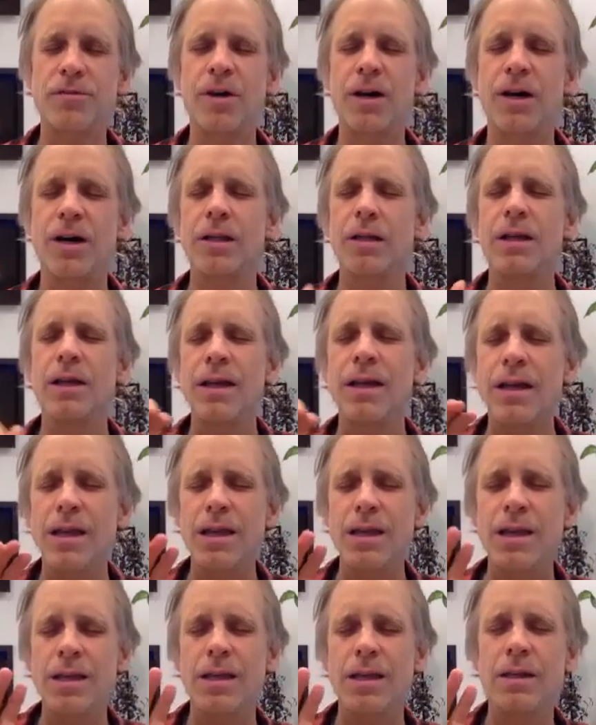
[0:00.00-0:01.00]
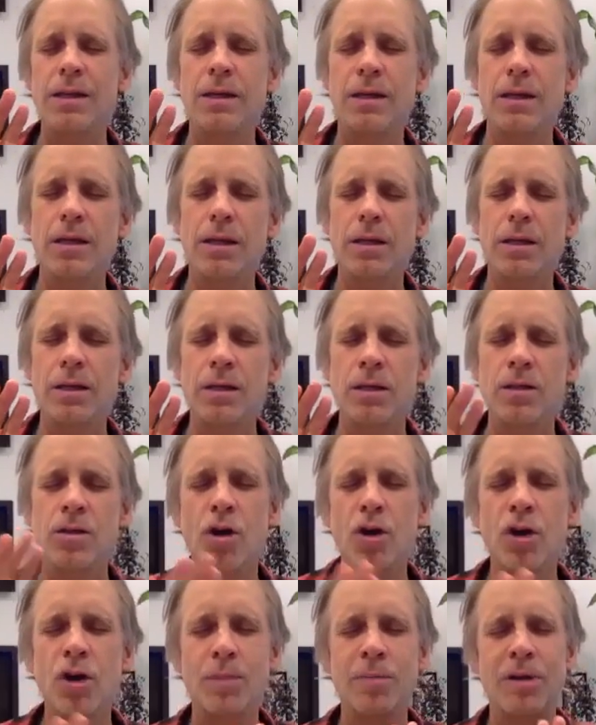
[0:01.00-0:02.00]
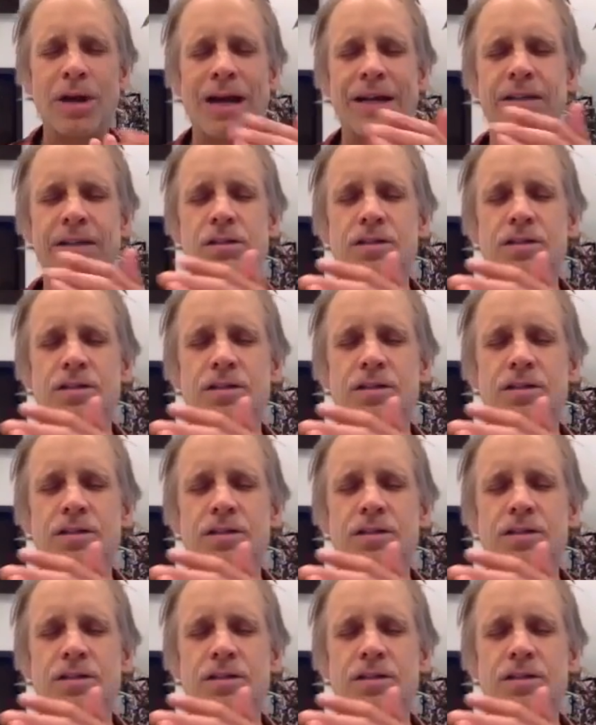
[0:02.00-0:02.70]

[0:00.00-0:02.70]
First of all, in yoga practice,